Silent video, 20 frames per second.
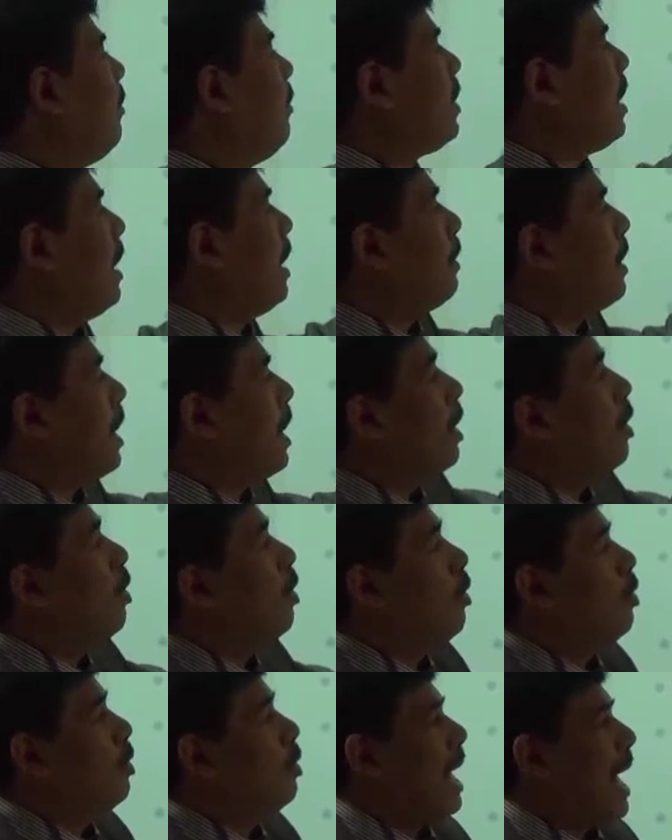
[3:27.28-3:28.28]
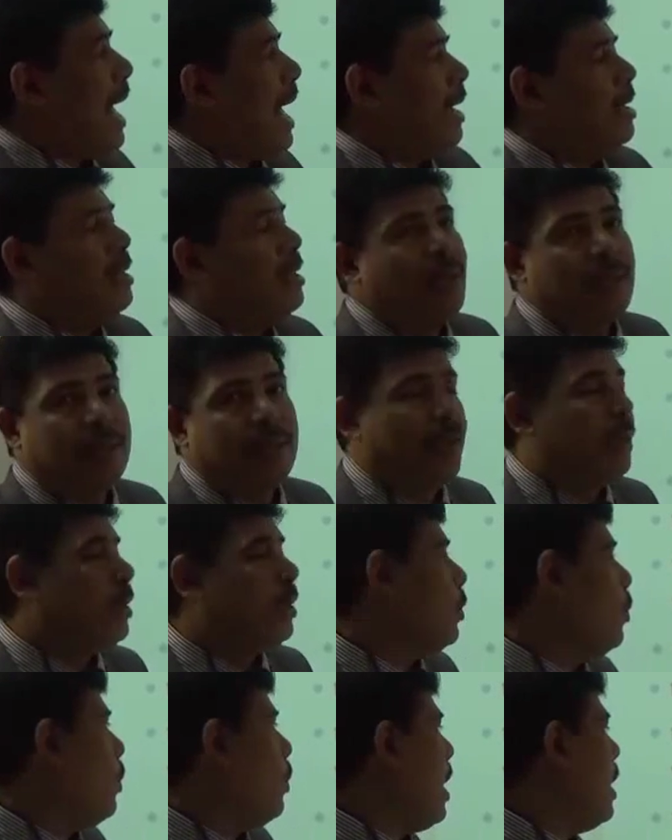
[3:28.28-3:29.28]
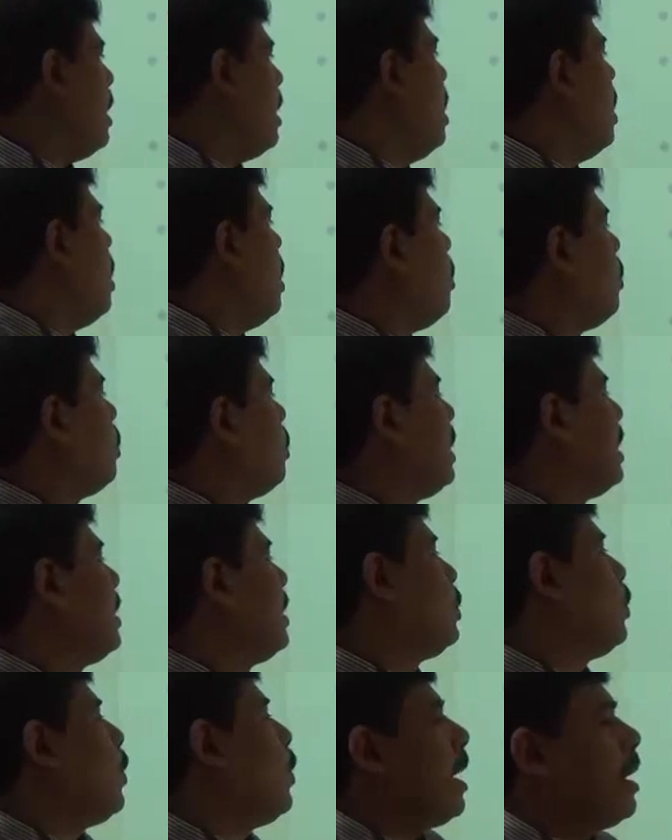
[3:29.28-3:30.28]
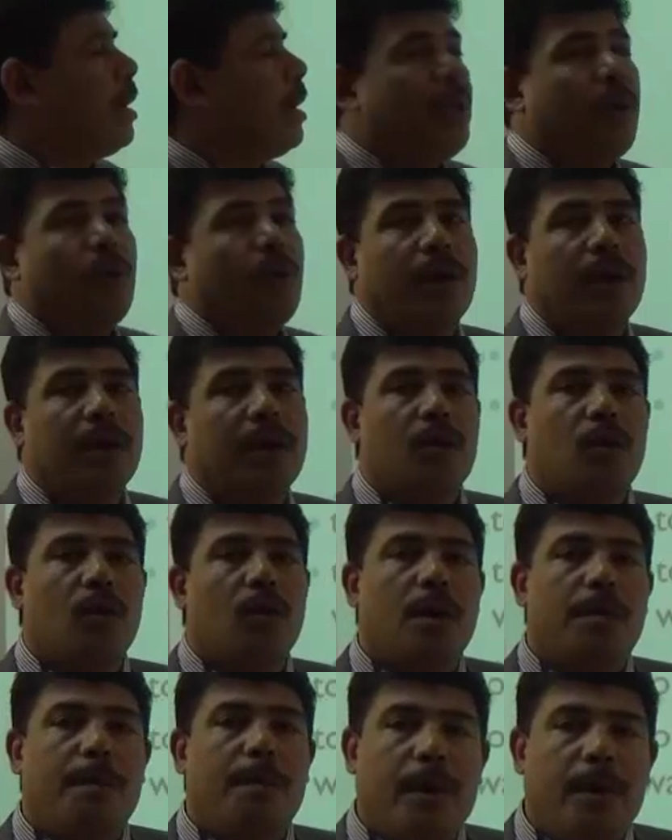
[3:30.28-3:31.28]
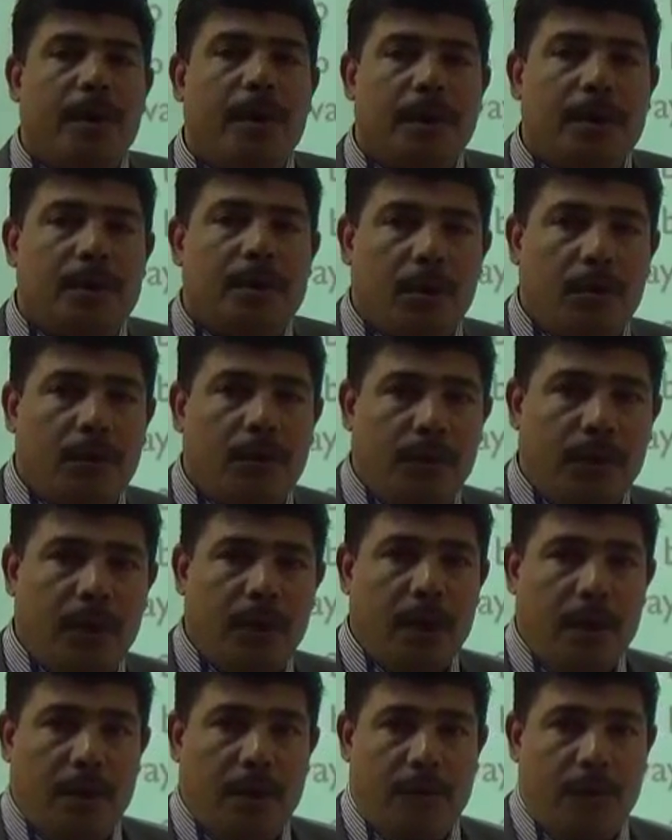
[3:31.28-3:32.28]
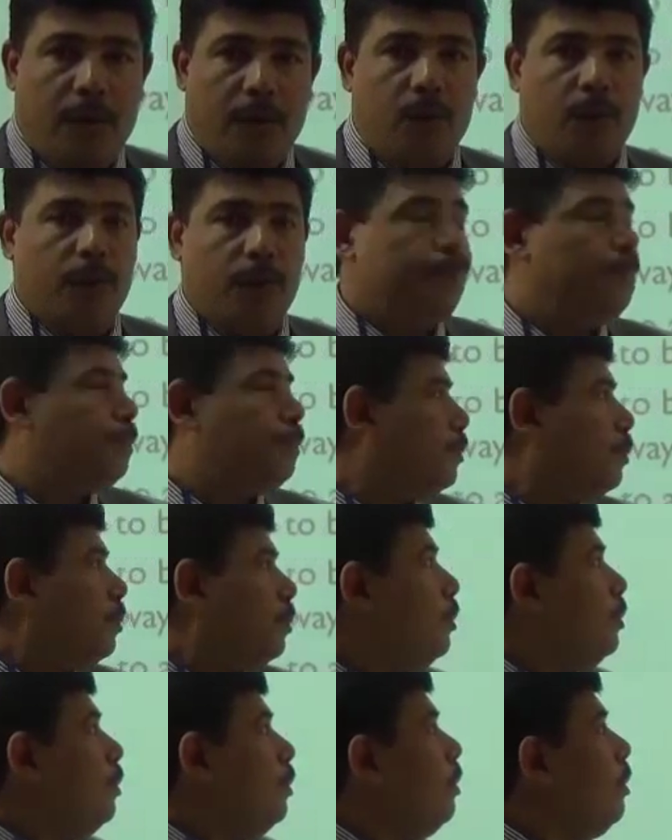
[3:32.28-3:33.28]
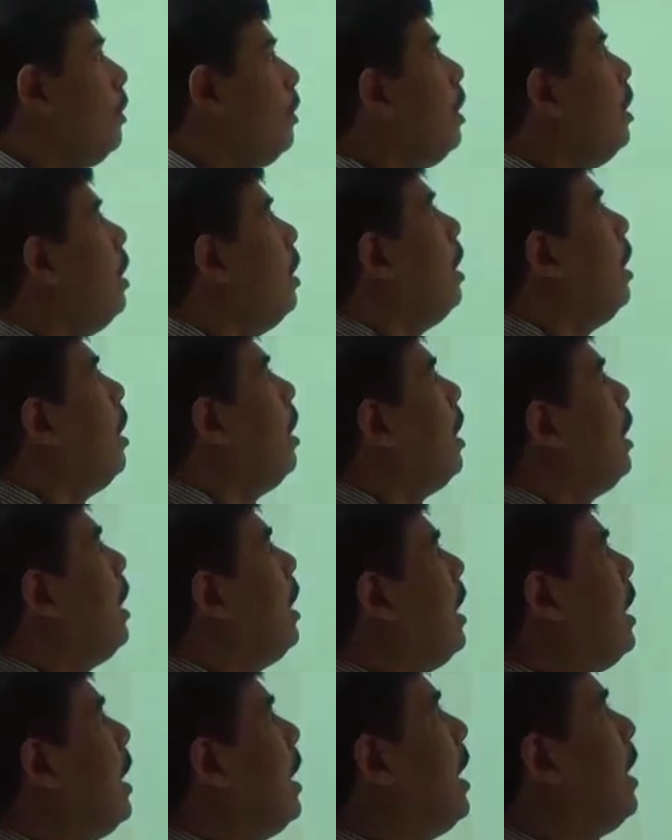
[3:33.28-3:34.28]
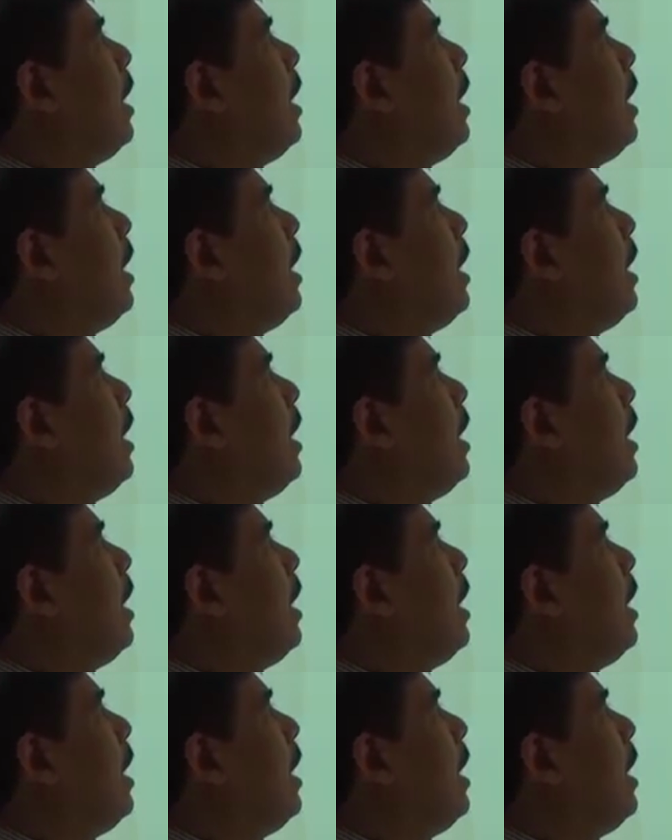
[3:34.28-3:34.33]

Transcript: something or act in a certain way, or just to agree with your point of view. Then